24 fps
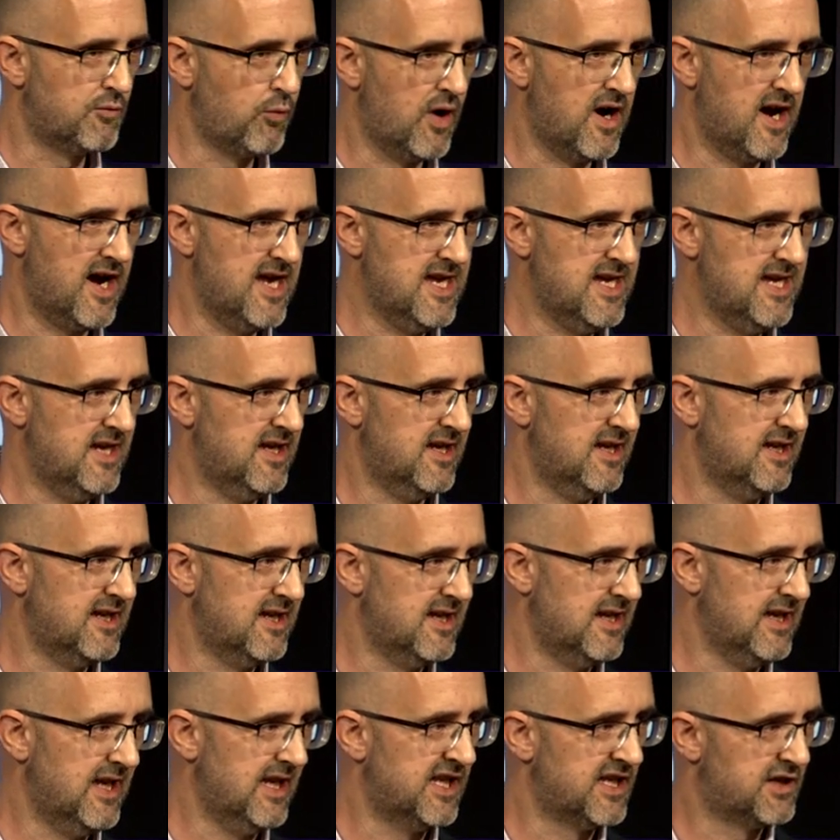way
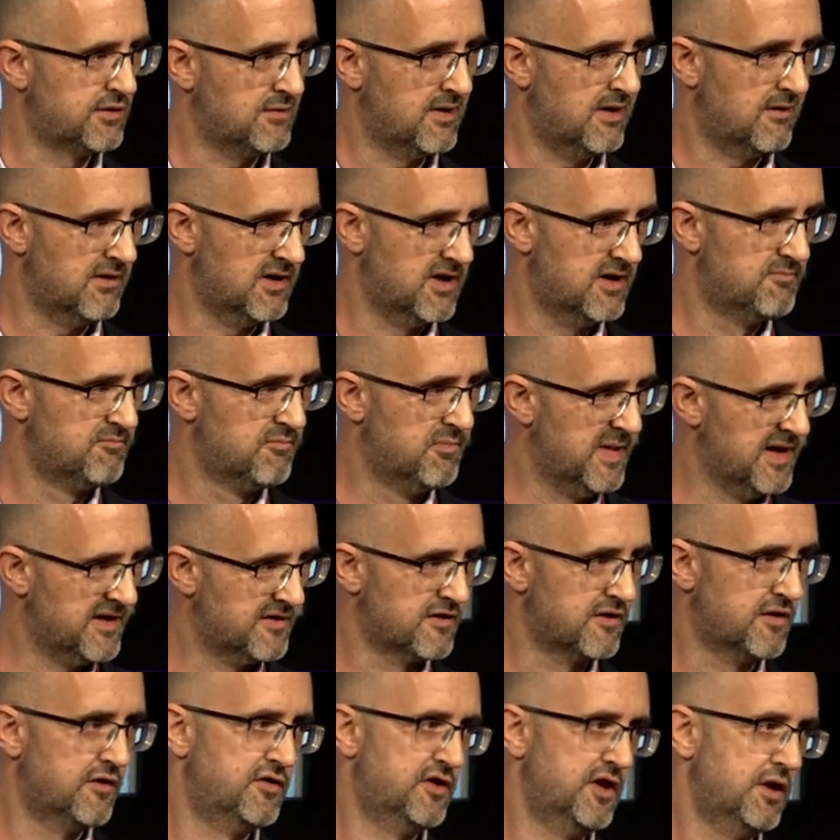into our
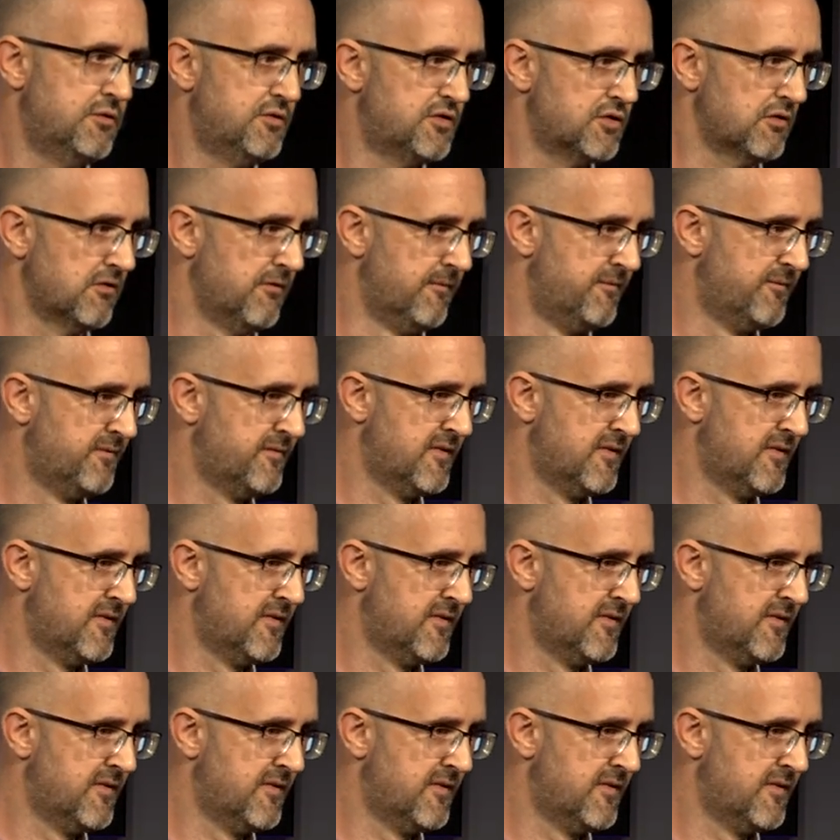business as usual.